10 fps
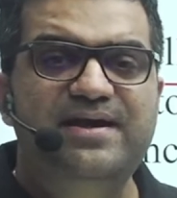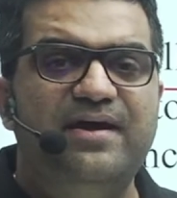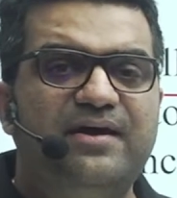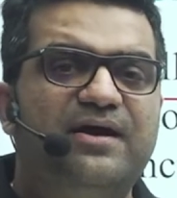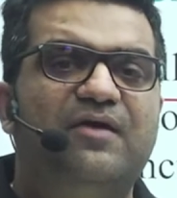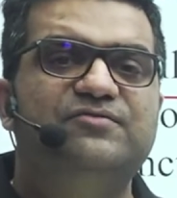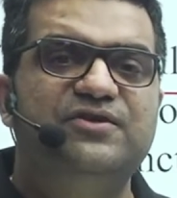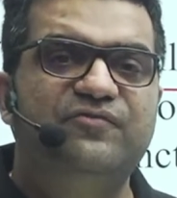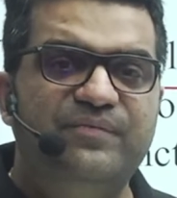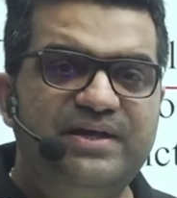Council of
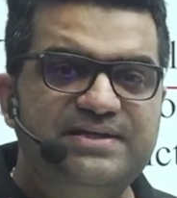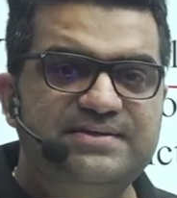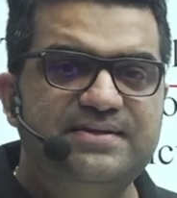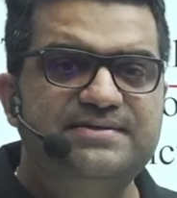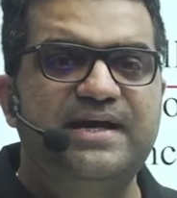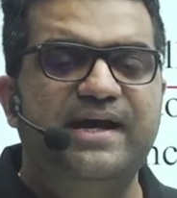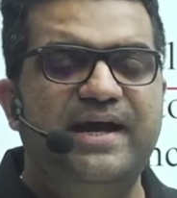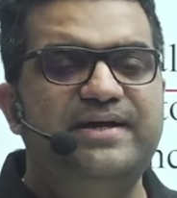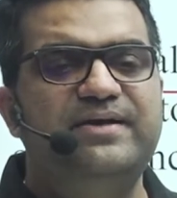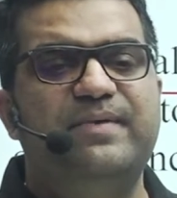Ministers
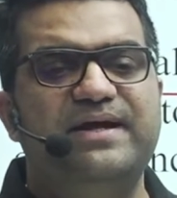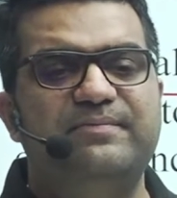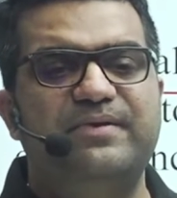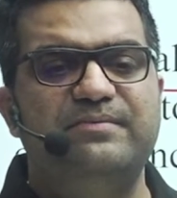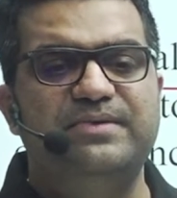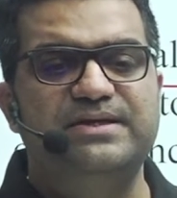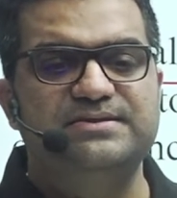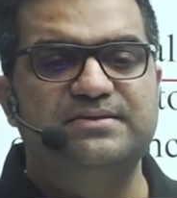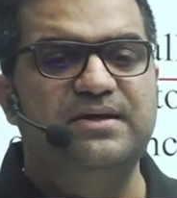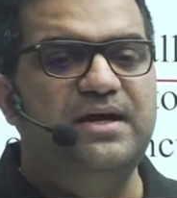headed by the Prime Minister.
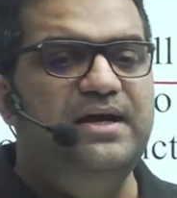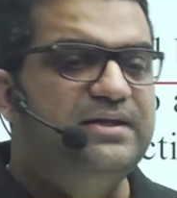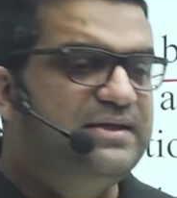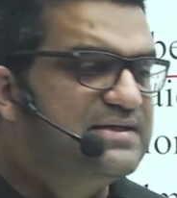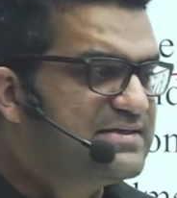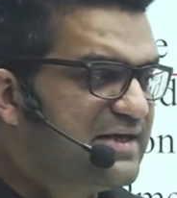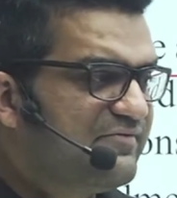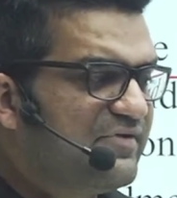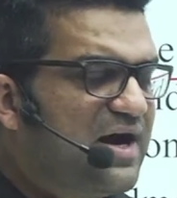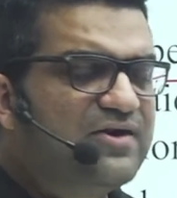The
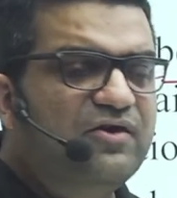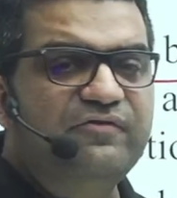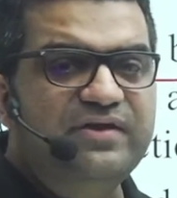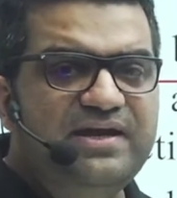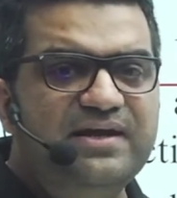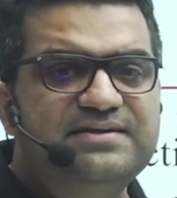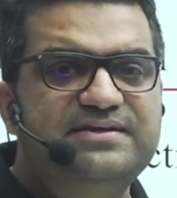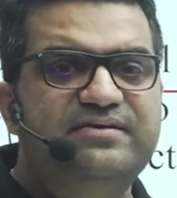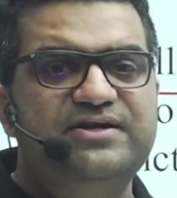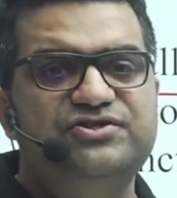safeguard of
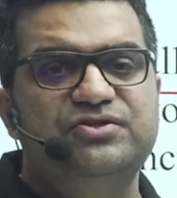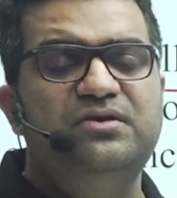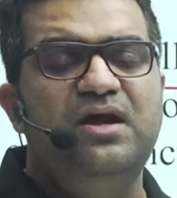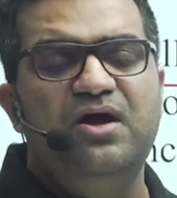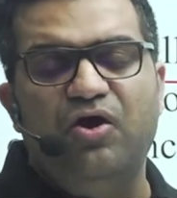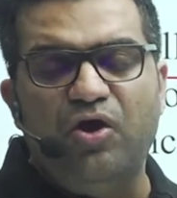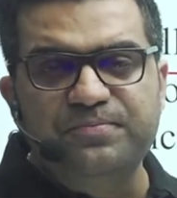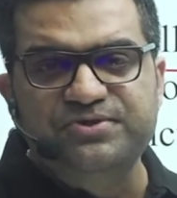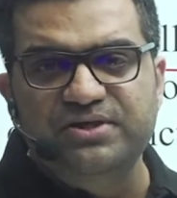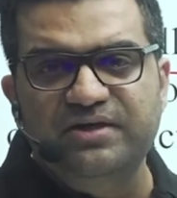reconsideration
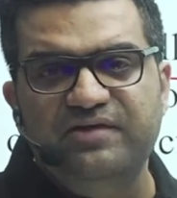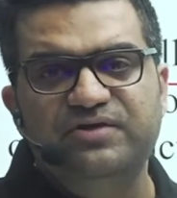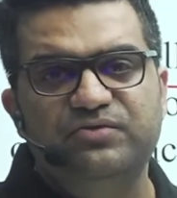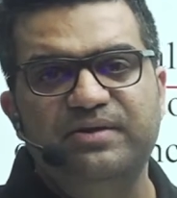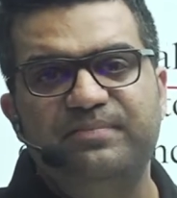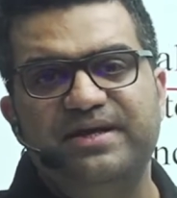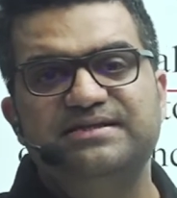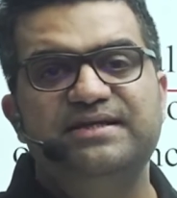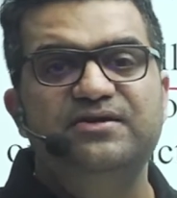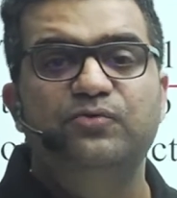option given to the
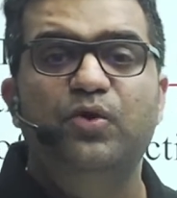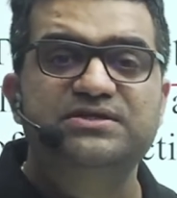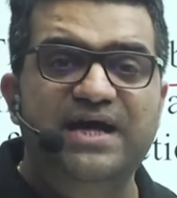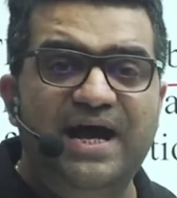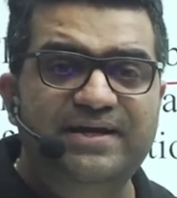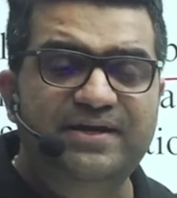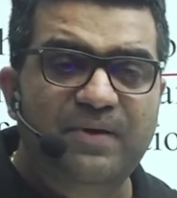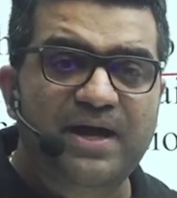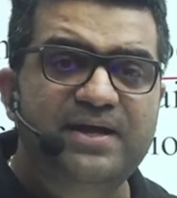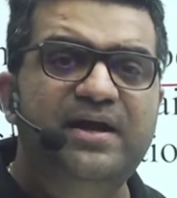president was added
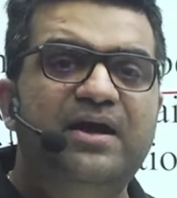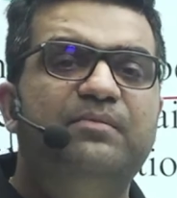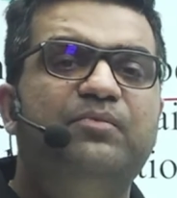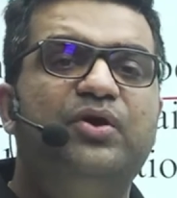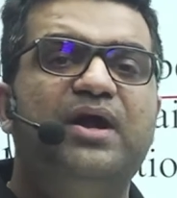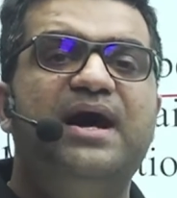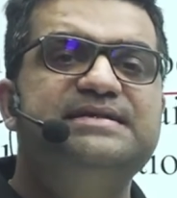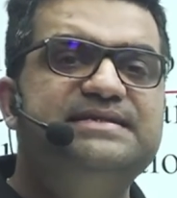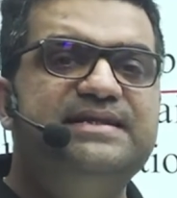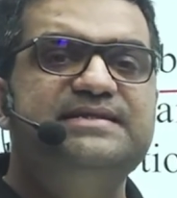by Morarji
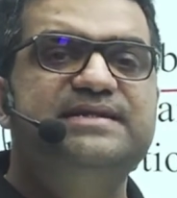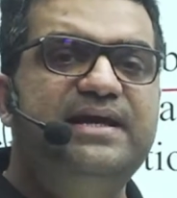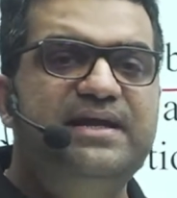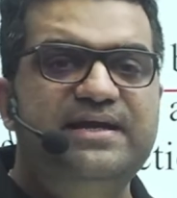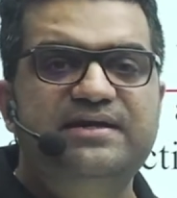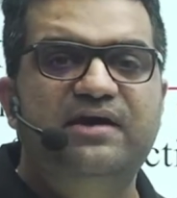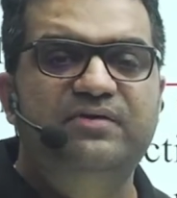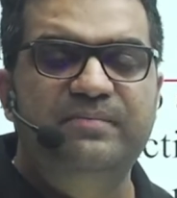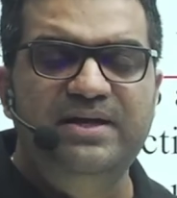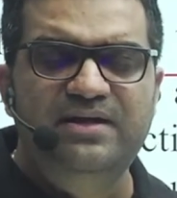Desai led
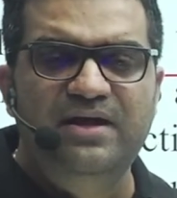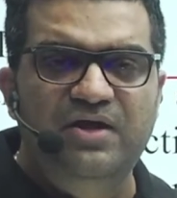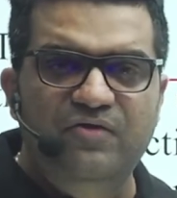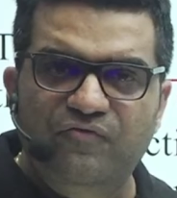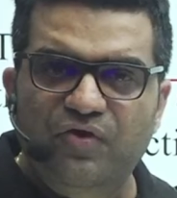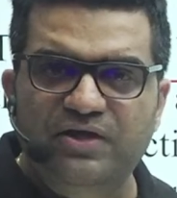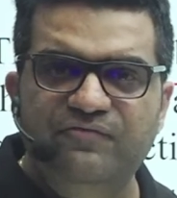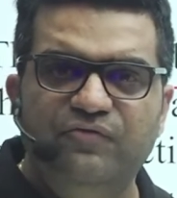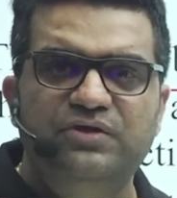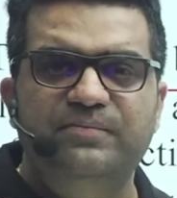government,
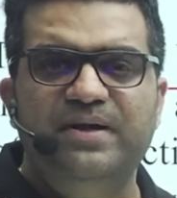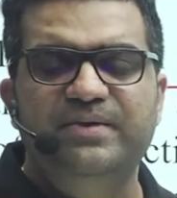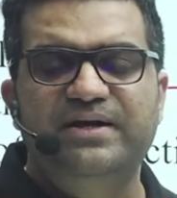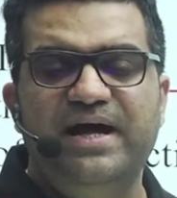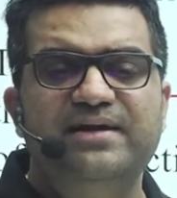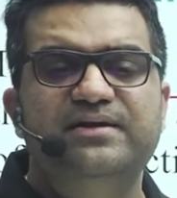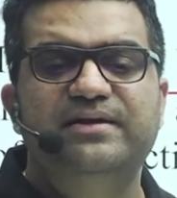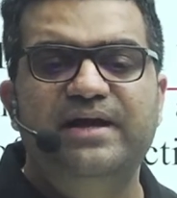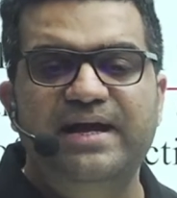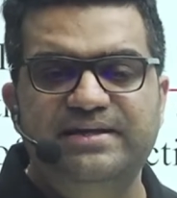44th Amendment Act
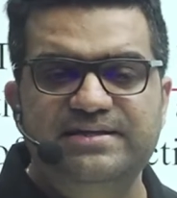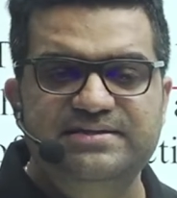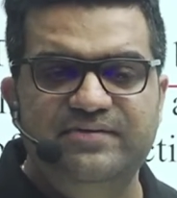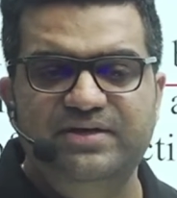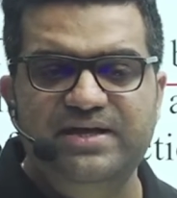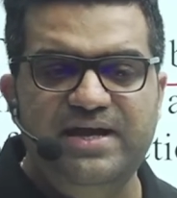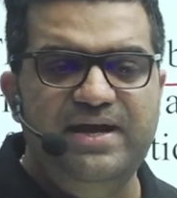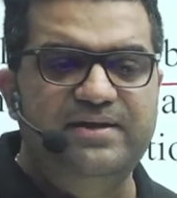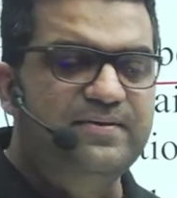1978.